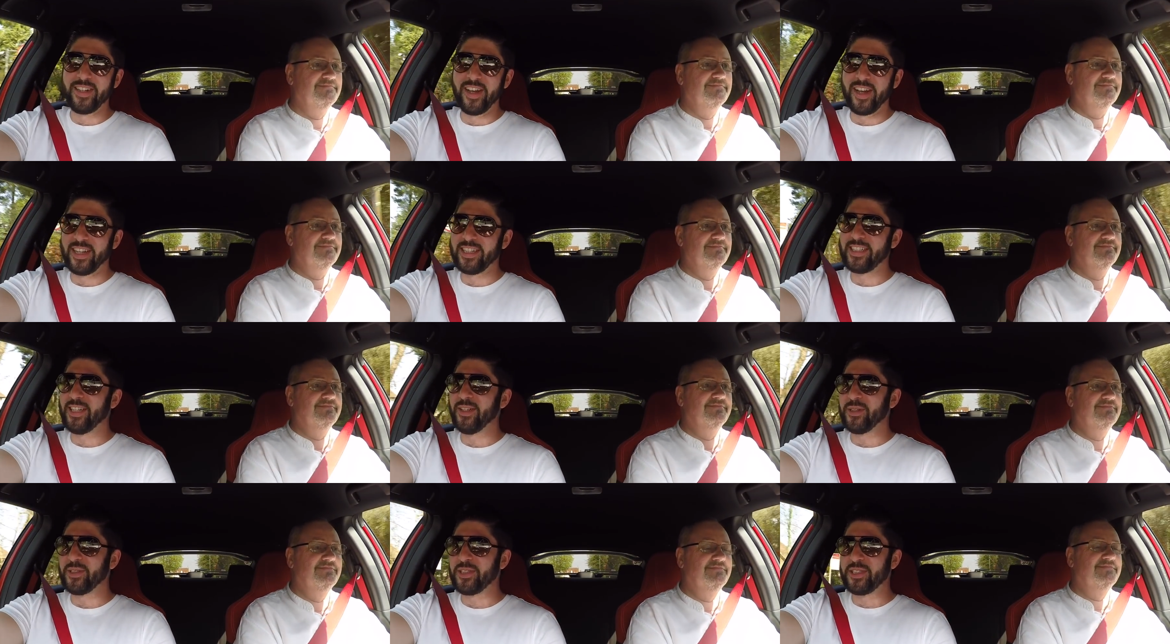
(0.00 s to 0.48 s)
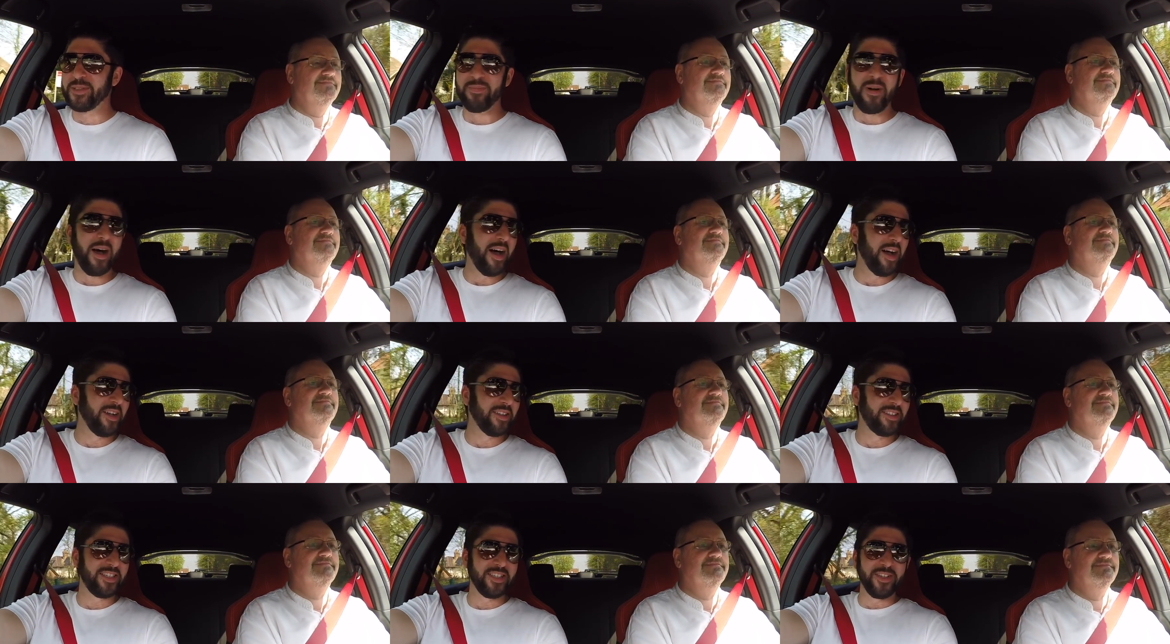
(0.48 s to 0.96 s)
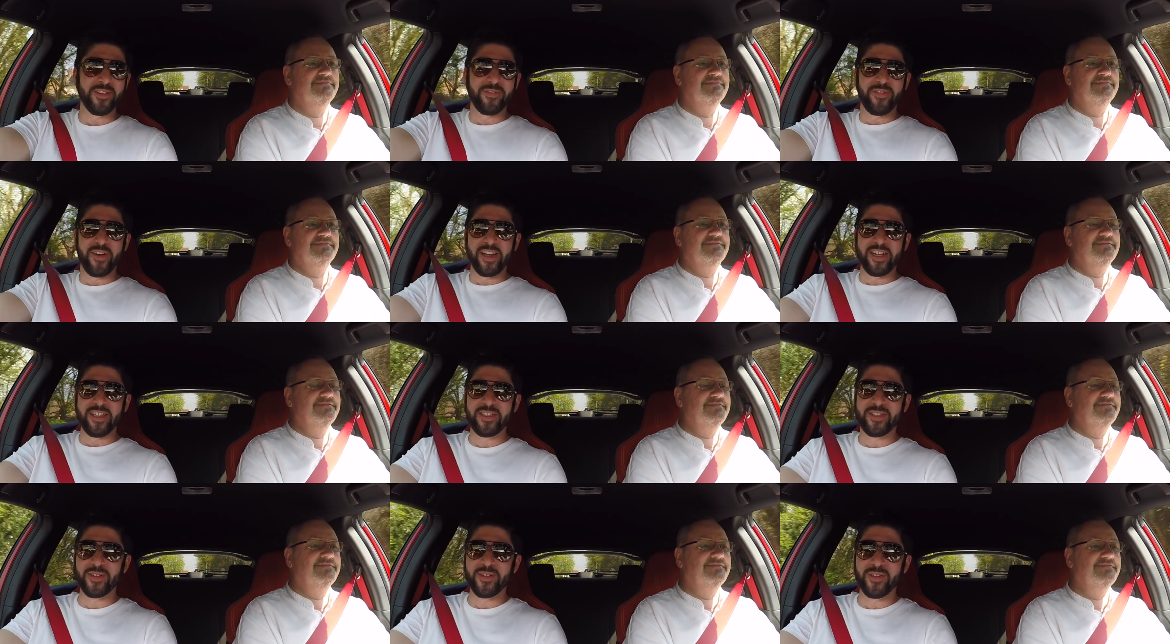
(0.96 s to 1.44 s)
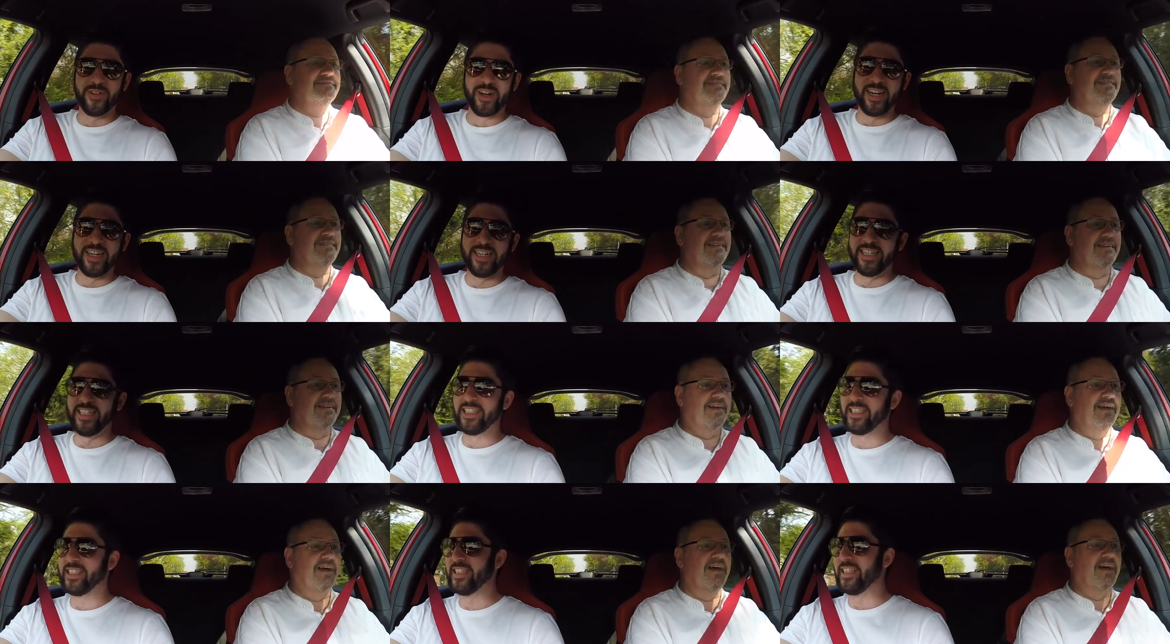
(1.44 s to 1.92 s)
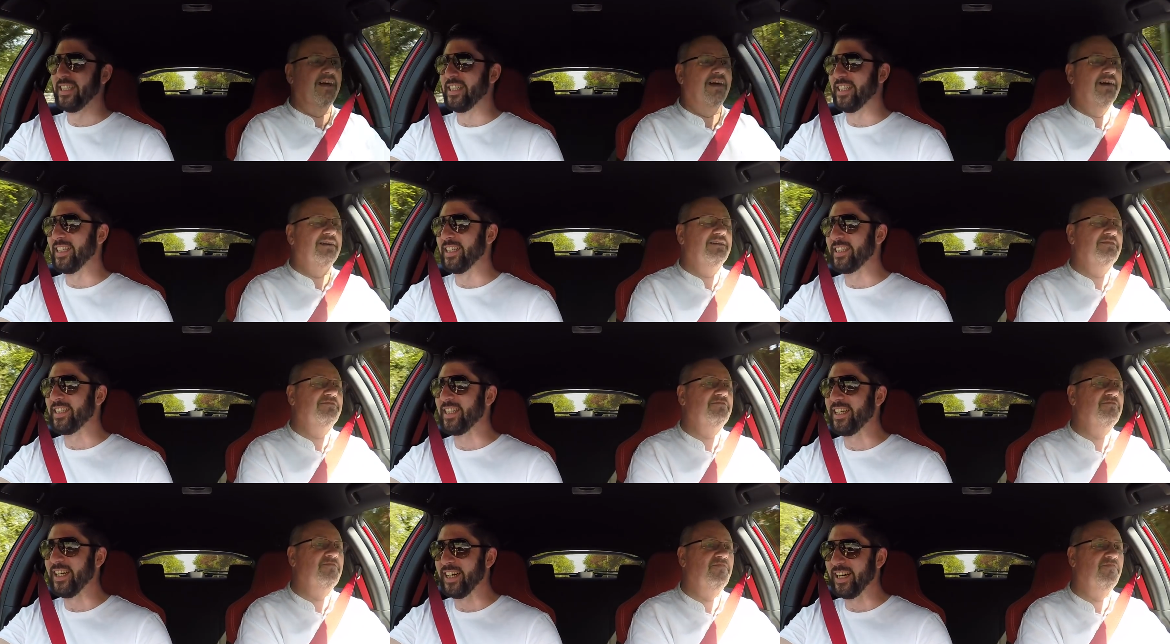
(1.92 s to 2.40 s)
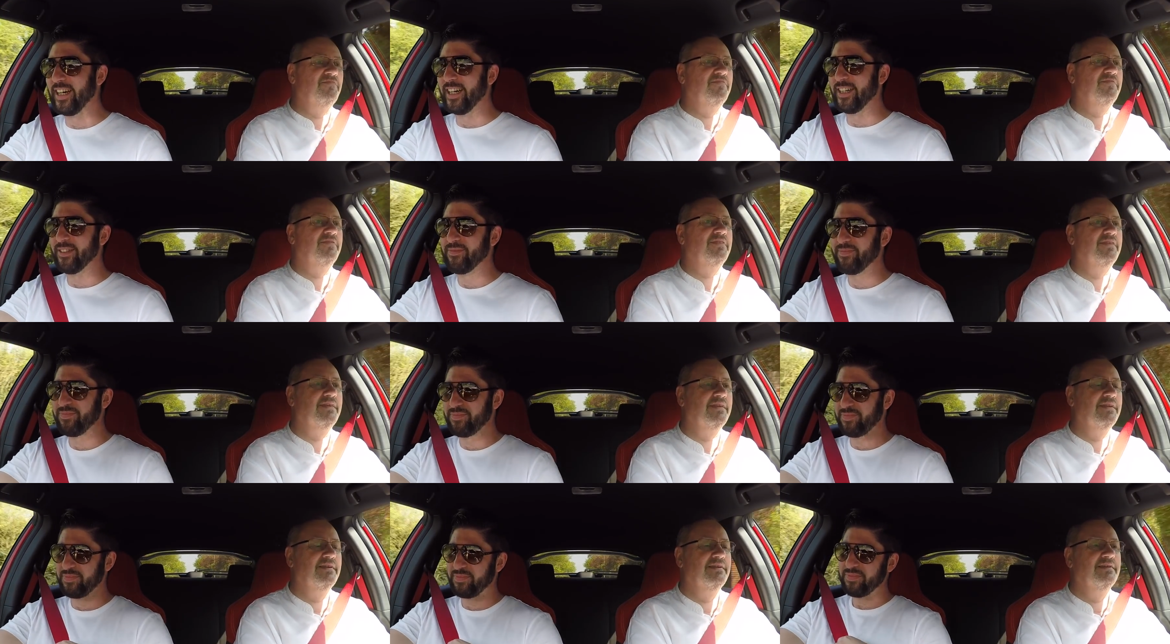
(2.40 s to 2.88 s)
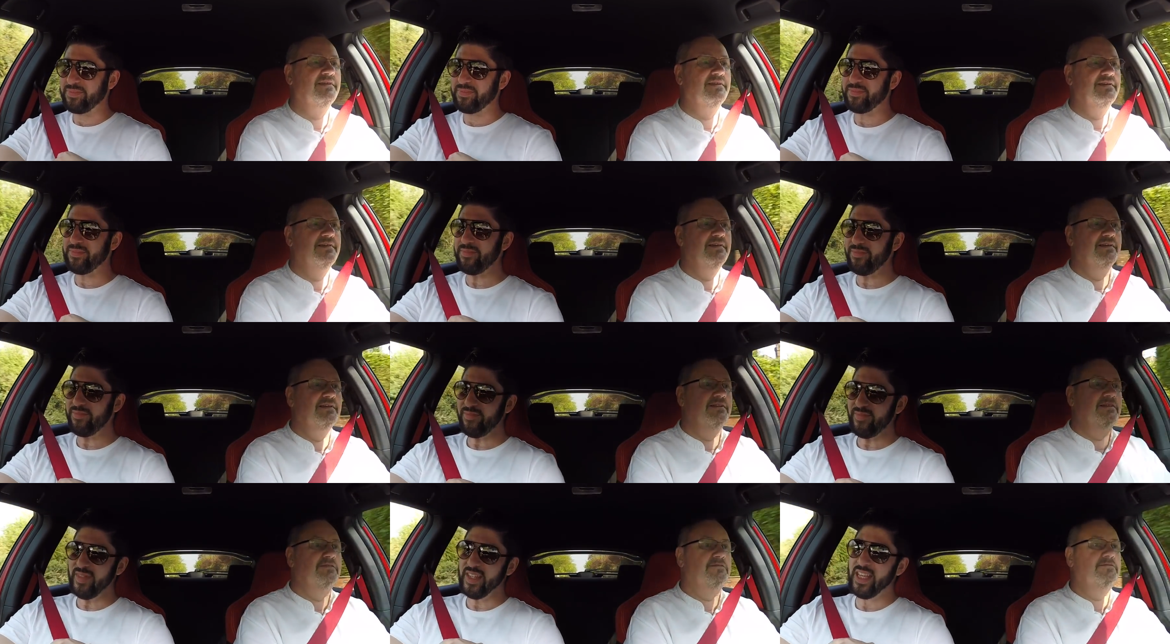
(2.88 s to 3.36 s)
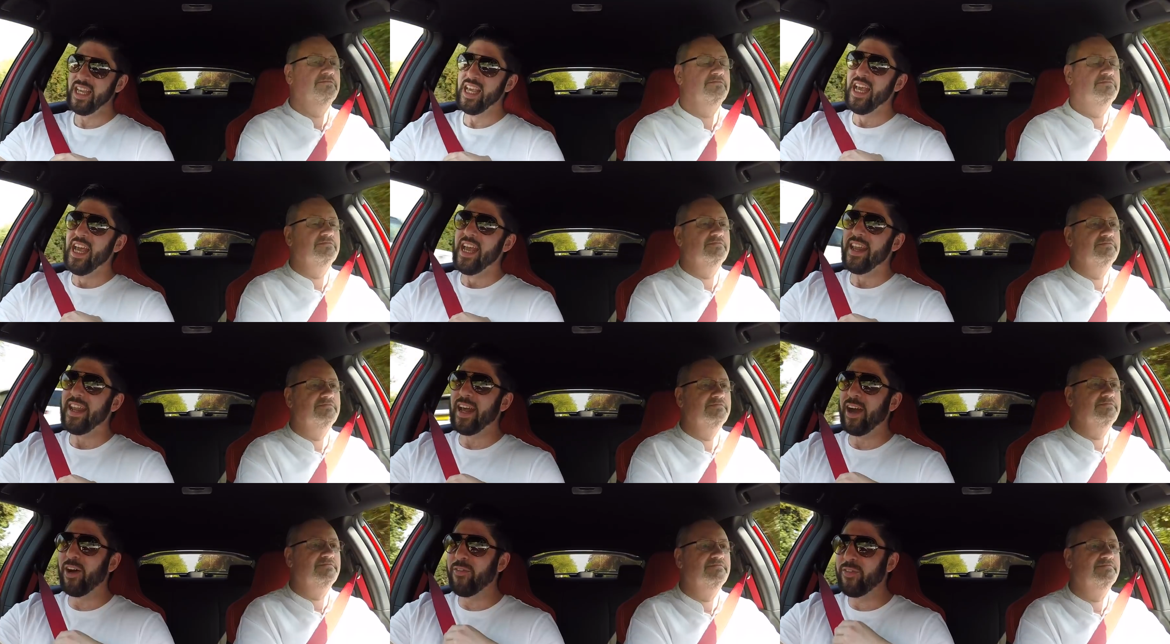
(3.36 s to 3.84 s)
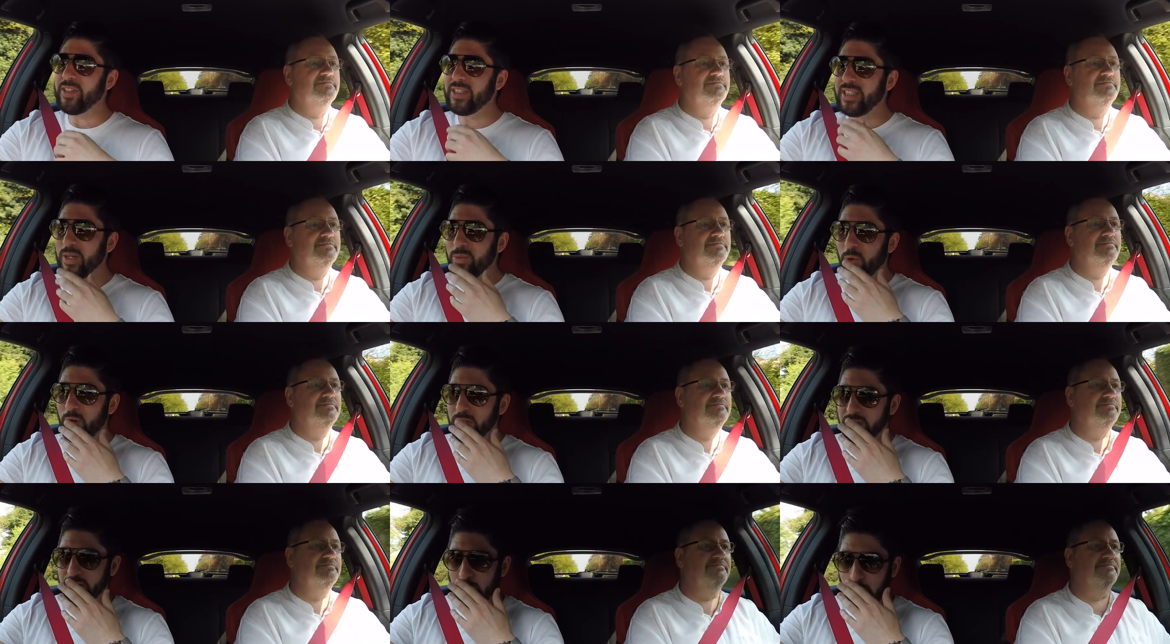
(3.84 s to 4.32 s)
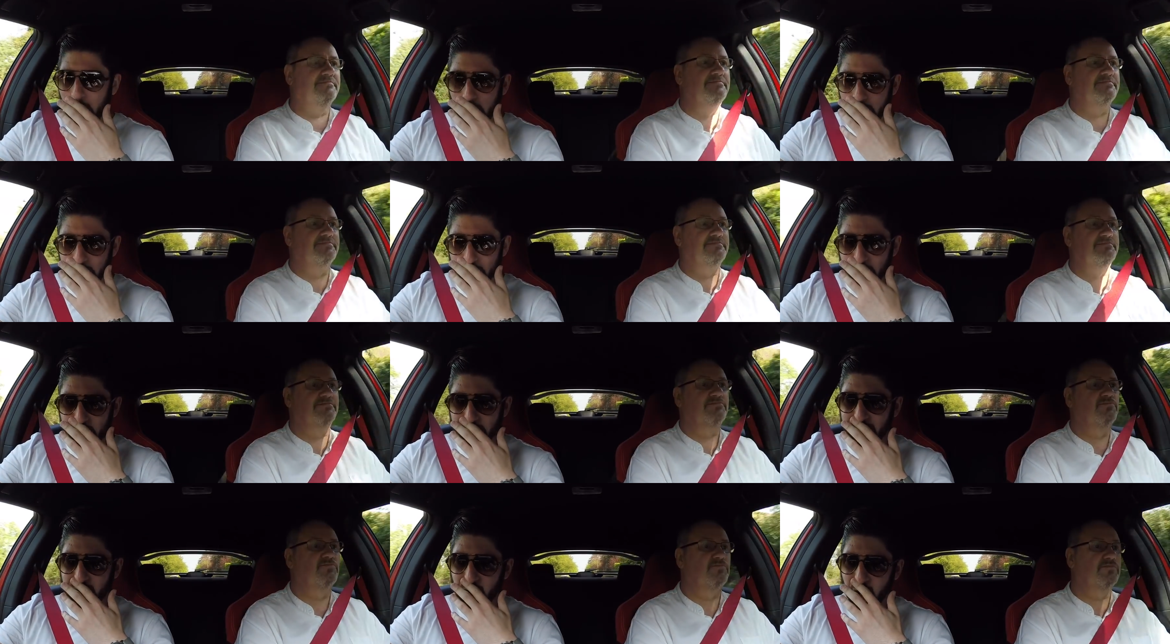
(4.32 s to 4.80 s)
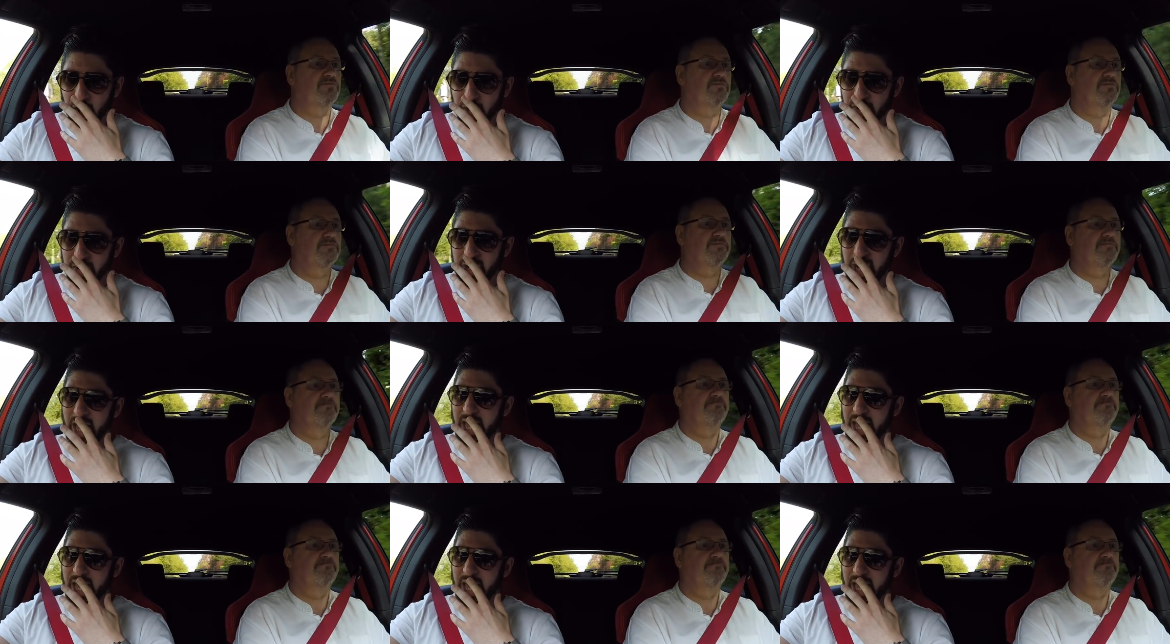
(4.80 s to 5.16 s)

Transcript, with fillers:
Speaker 1: nice little smile to your face already, yeah. It, this car? Now, obviously, what so Honda have gone.